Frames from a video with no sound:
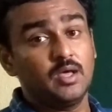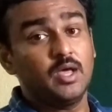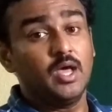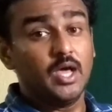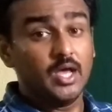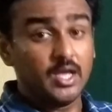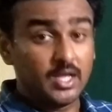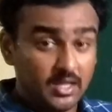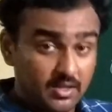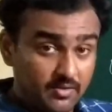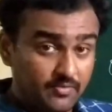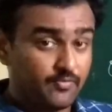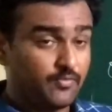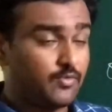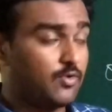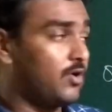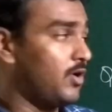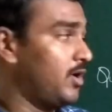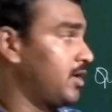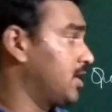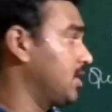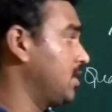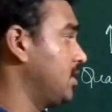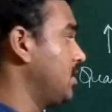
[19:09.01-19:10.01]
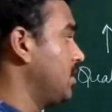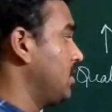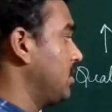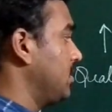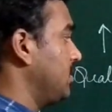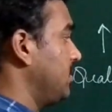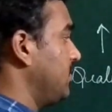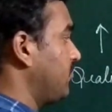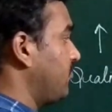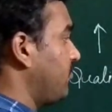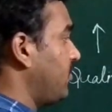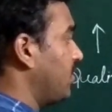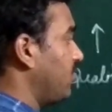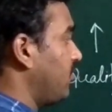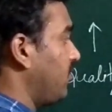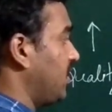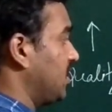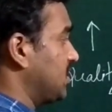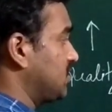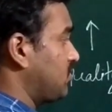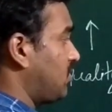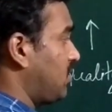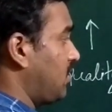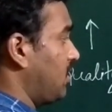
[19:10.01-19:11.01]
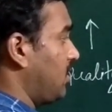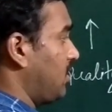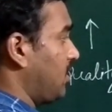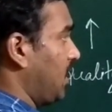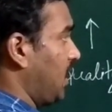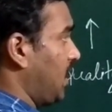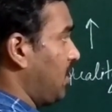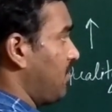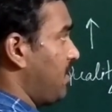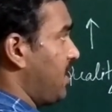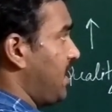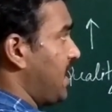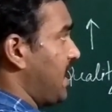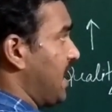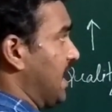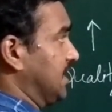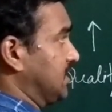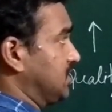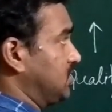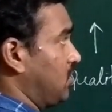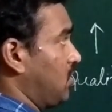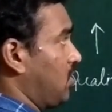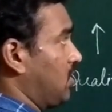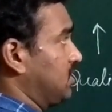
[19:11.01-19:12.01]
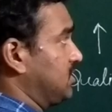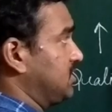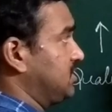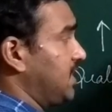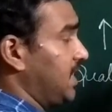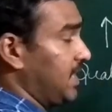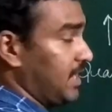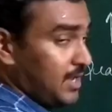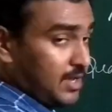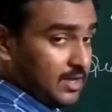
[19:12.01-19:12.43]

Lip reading: If the wastewater treatment has not set,